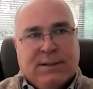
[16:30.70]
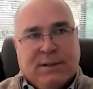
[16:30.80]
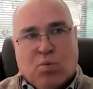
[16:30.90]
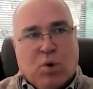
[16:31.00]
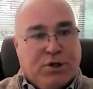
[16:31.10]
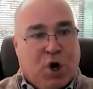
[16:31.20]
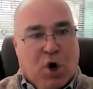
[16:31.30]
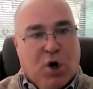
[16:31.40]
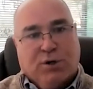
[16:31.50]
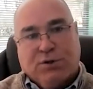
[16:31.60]

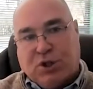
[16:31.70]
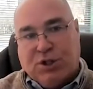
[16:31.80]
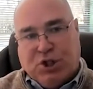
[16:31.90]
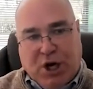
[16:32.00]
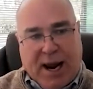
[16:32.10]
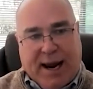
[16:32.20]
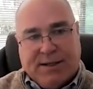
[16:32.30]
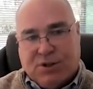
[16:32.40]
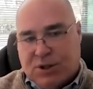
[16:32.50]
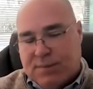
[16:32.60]
returns
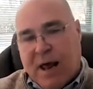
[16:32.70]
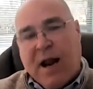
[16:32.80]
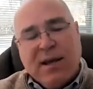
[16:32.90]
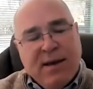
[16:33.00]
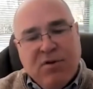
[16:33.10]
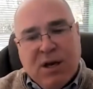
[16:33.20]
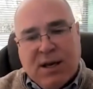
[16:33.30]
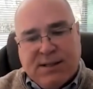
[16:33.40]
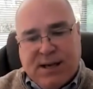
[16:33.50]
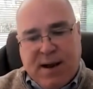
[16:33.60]
change. And I'll give you an
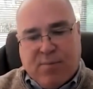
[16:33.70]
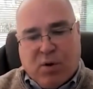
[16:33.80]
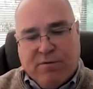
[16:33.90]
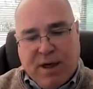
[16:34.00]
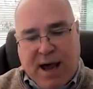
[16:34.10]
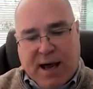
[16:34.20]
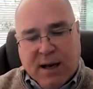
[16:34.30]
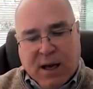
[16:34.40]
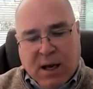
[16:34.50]
example of that.